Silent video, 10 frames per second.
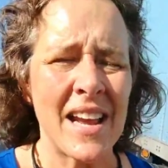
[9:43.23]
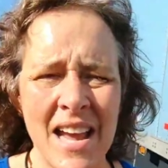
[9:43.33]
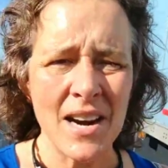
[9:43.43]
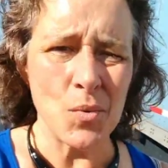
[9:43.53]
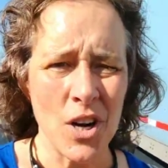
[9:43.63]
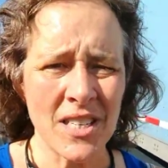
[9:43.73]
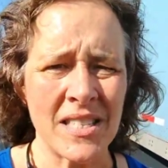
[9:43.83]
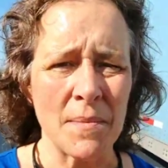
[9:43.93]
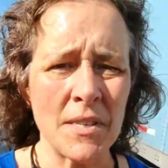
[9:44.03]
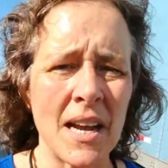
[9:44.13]
it kind of works
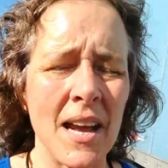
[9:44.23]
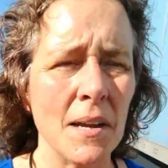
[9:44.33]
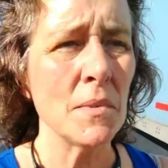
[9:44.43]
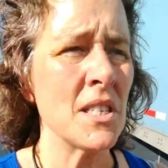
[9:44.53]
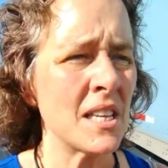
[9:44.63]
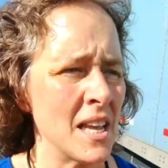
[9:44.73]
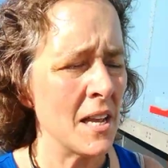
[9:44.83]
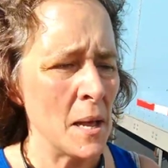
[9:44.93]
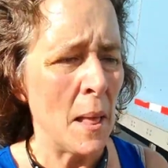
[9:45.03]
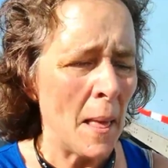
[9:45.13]
sometimes.
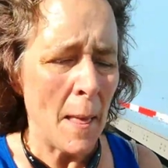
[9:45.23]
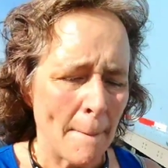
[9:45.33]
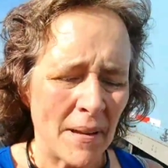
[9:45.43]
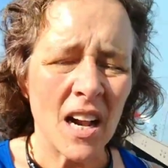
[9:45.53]
But